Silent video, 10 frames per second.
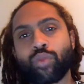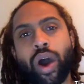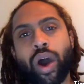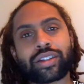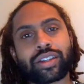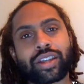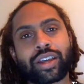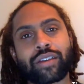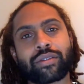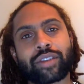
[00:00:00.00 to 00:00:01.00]
wads of,
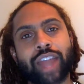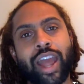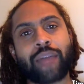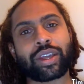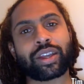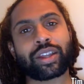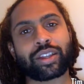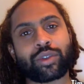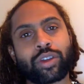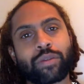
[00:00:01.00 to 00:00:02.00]
like, napkin, like
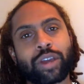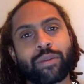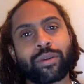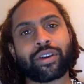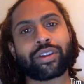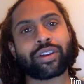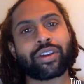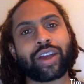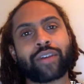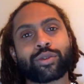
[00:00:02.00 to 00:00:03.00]
toilet paper on the
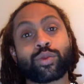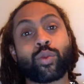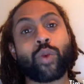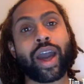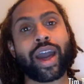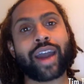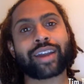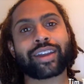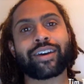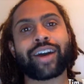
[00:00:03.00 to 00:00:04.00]
ground. It was
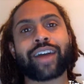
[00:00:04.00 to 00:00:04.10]
whack, yo.